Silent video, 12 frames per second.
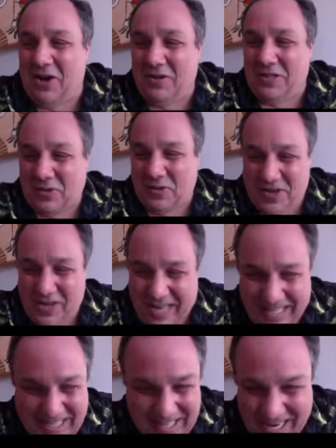So when you
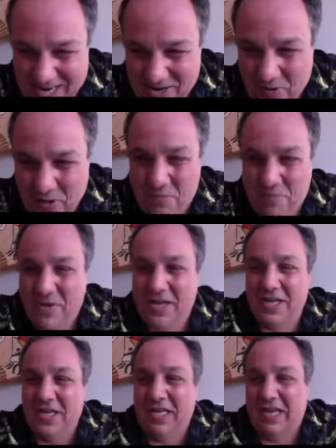get to the edit room,
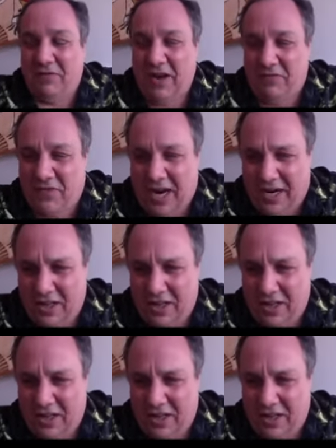if none of